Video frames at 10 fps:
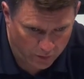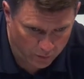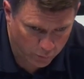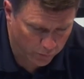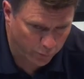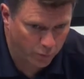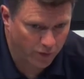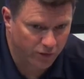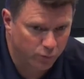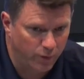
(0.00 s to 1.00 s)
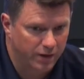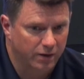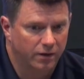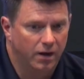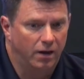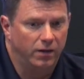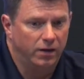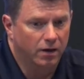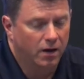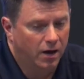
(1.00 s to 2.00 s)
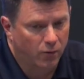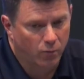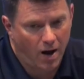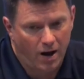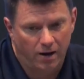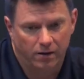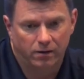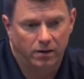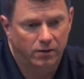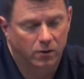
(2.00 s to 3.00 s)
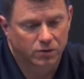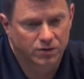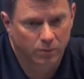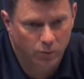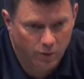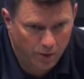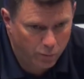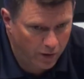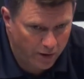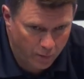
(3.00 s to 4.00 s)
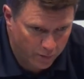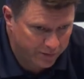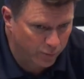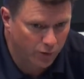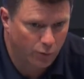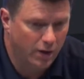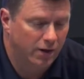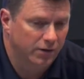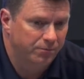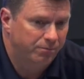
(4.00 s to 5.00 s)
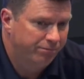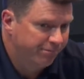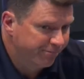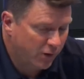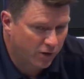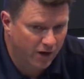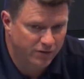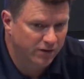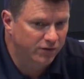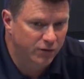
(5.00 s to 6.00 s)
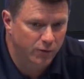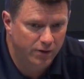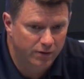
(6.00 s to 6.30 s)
Montrose we put in this week on the, uh, on the ride and, and Coach Stone went a play It worked really well and our guys executed.